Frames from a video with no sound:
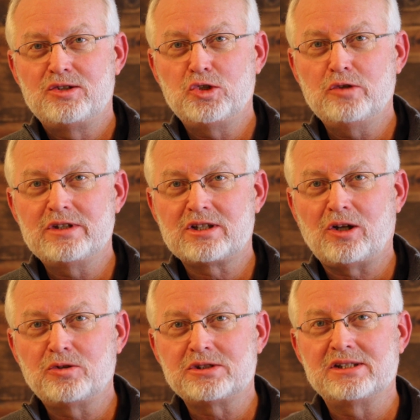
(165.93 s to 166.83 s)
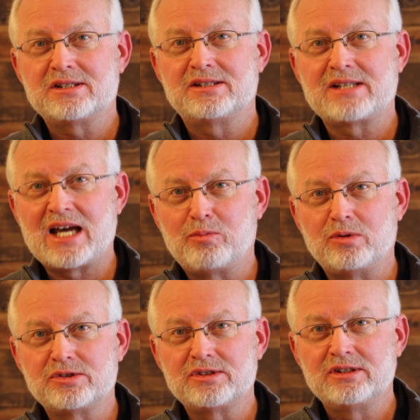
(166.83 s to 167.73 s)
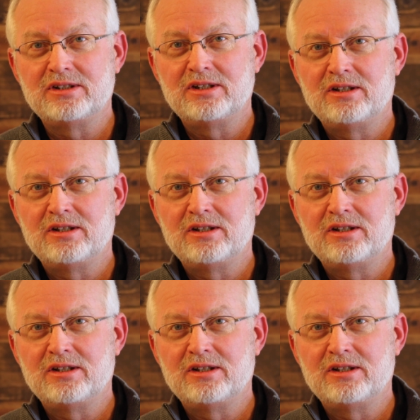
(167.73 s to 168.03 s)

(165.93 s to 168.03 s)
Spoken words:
two of His closest disciples